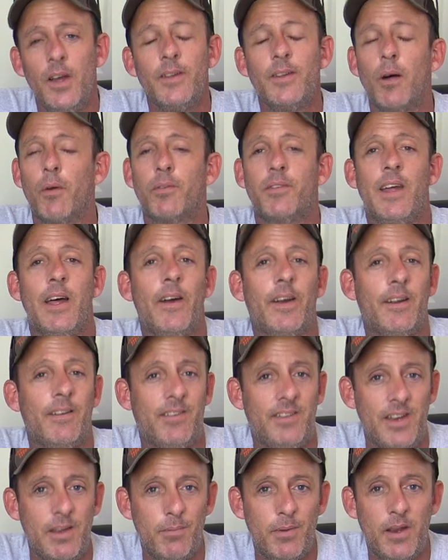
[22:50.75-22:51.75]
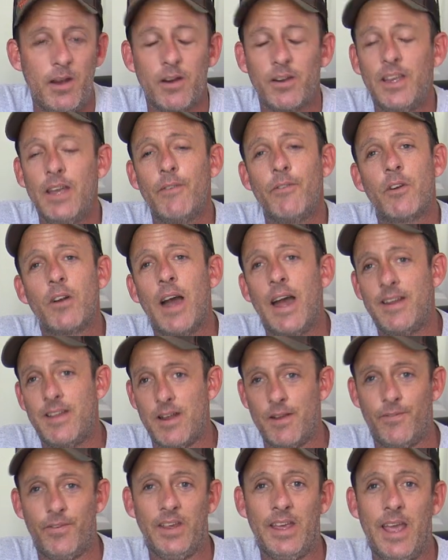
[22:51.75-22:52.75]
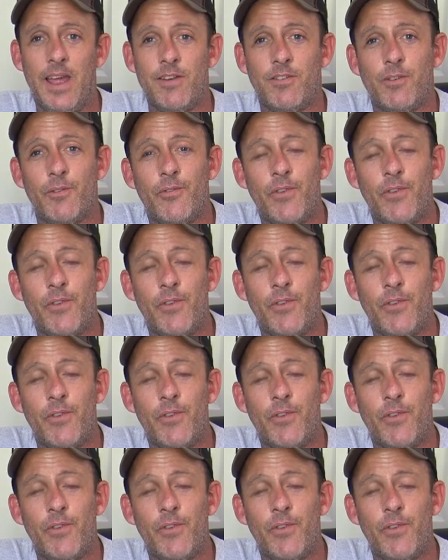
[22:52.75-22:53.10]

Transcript: Don't sound like a CB or give your identification.